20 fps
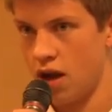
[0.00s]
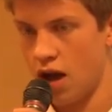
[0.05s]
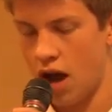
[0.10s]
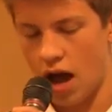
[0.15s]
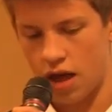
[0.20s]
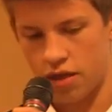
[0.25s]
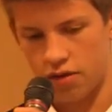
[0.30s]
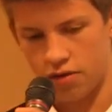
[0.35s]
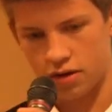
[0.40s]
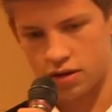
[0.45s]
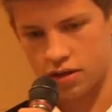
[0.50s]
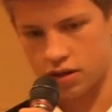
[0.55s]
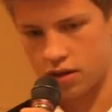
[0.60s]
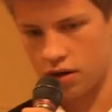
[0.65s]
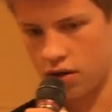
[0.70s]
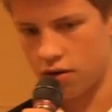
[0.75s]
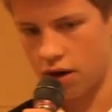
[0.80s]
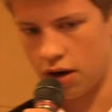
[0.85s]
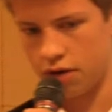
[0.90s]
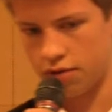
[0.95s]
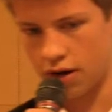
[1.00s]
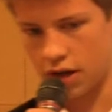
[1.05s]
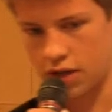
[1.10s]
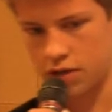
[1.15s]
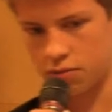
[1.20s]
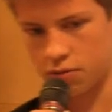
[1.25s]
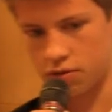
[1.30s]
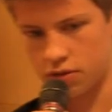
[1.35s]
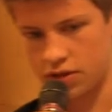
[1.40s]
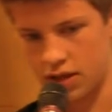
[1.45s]
and there isn't a great
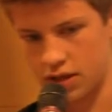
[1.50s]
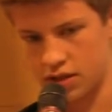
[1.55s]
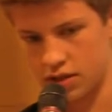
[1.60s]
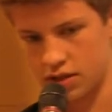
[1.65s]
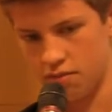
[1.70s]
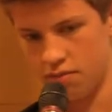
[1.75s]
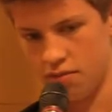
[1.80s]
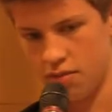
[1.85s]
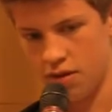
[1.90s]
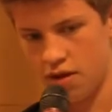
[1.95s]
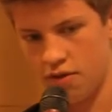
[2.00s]
transport system.